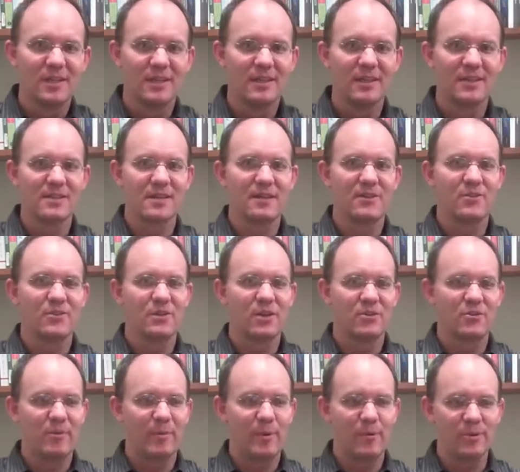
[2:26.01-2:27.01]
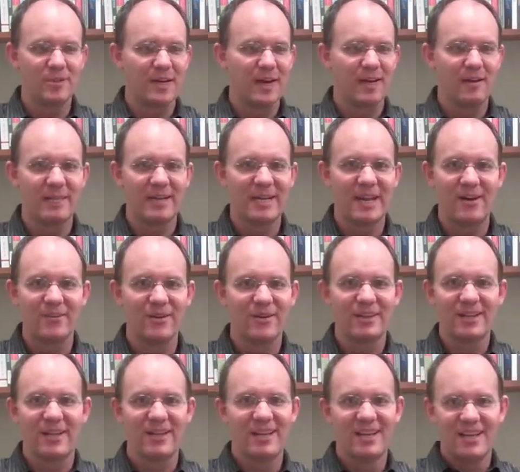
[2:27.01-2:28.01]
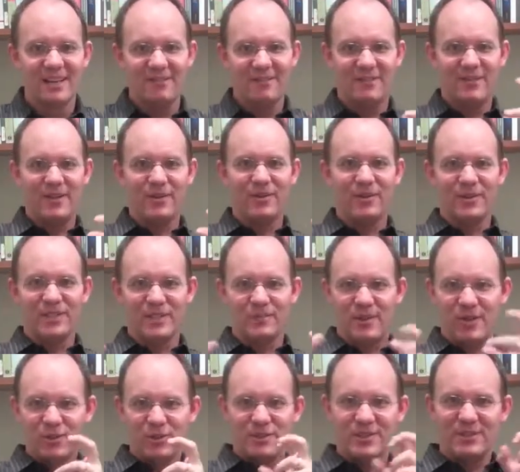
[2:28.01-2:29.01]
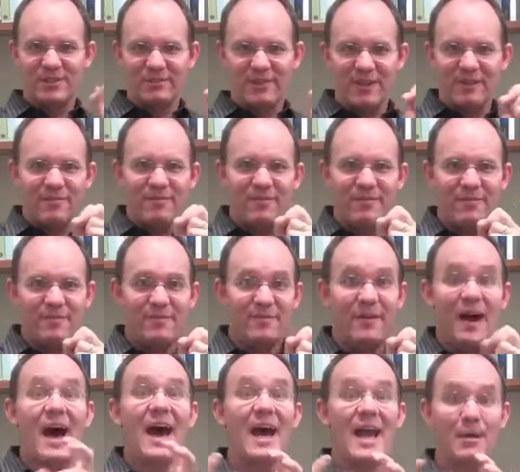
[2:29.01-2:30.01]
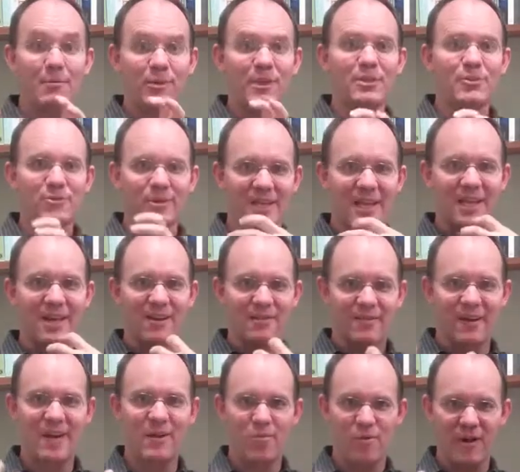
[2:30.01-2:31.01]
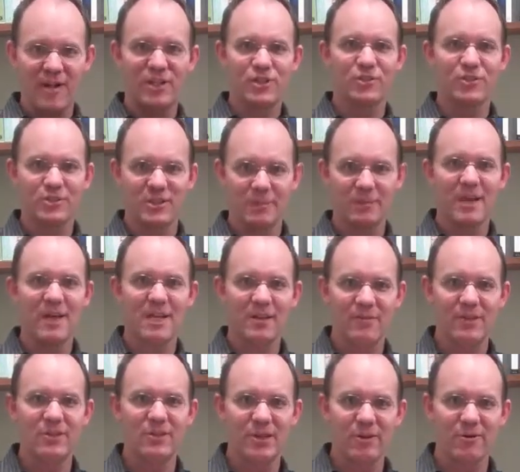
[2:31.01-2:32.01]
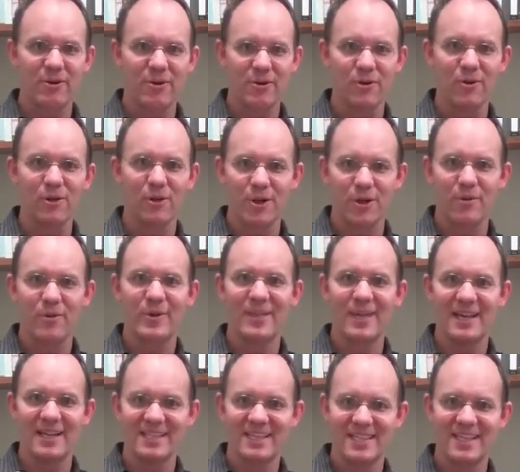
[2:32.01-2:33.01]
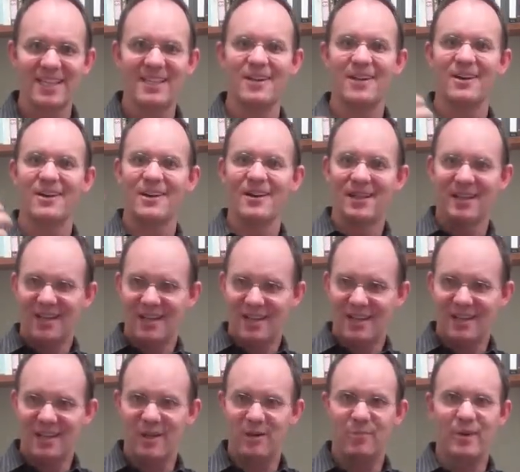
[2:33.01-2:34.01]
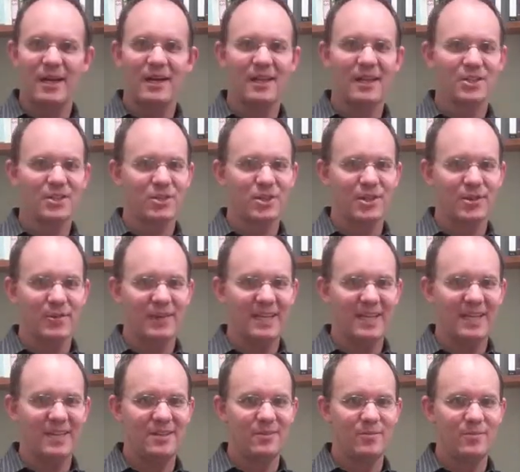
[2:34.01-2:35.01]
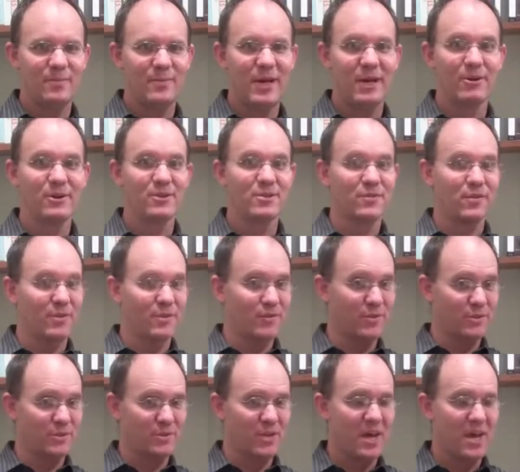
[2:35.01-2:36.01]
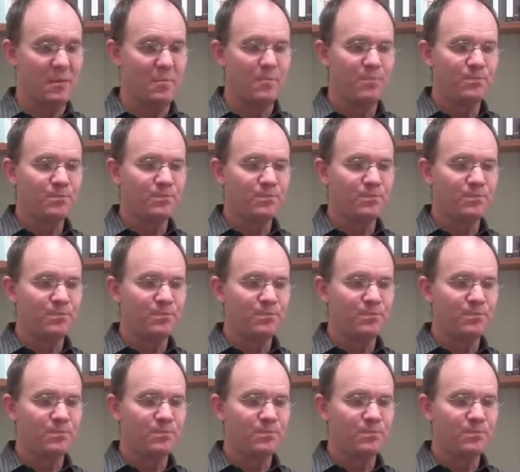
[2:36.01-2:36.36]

in this of people talk about how they're going to feel the special like vibe, literally like a vibration or some kind of interior glow when they see their their biologically related parents for the first time.